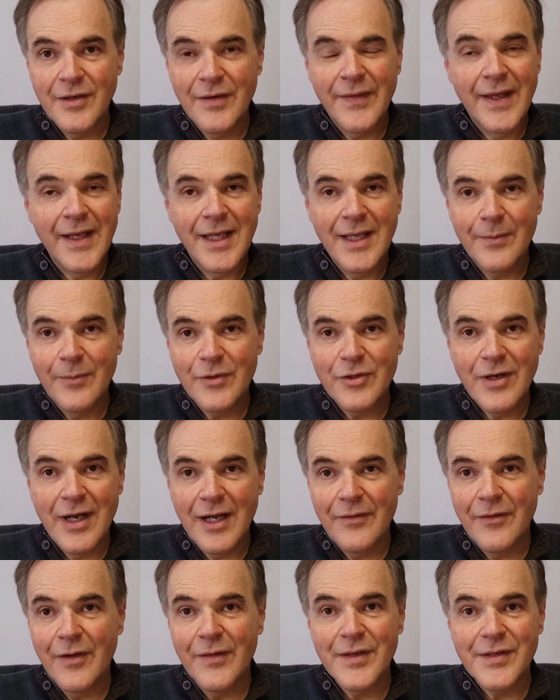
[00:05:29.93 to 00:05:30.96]
and they keep
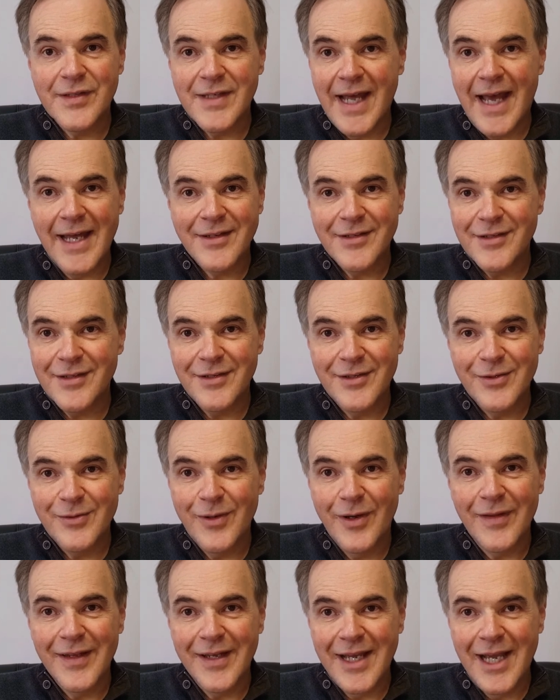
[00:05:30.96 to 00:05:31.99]
track of all the stats and do
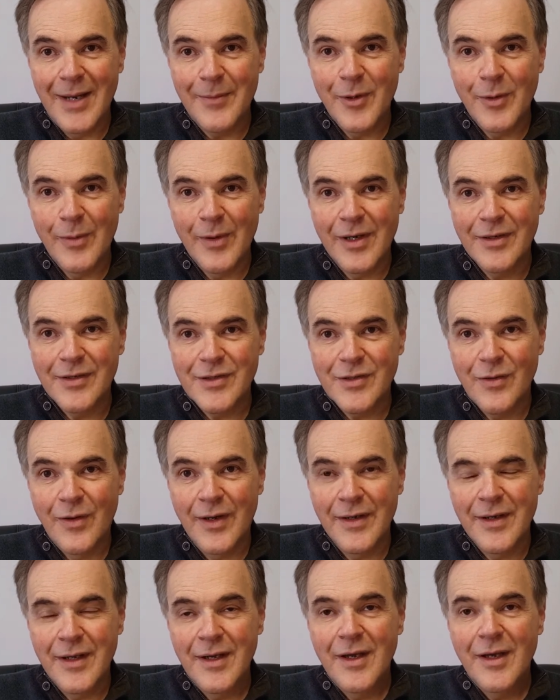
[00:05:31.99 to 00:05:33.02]
all the camera work and so
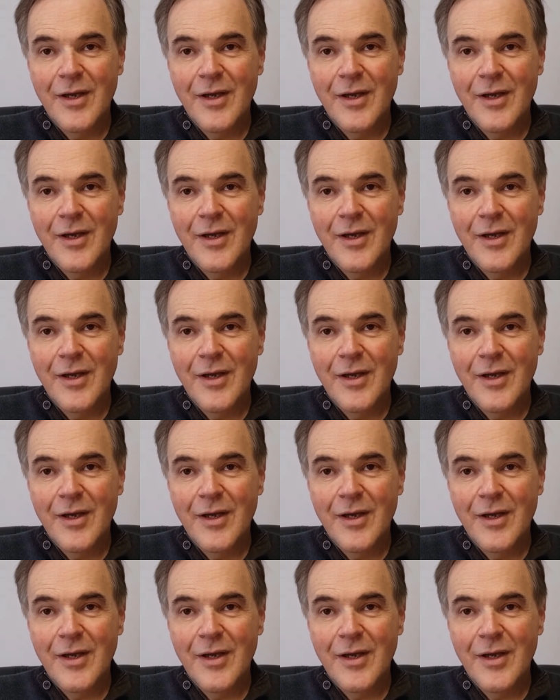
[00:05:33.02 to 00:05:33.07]
on.